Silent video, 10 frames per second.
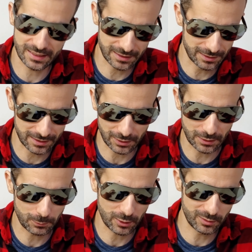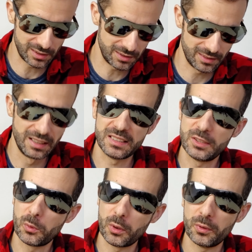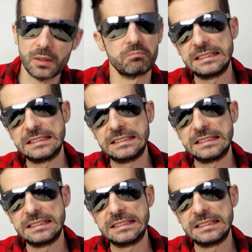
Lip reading: as you saw in my video. So it's worth it?